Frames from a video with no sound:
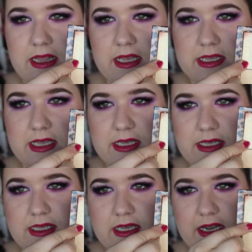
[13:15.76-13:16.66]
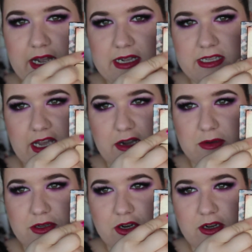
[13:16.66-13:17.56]
This is NARS
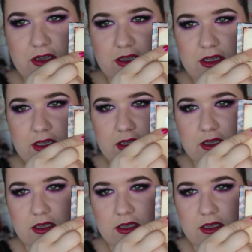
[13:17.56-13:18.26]
Albatross.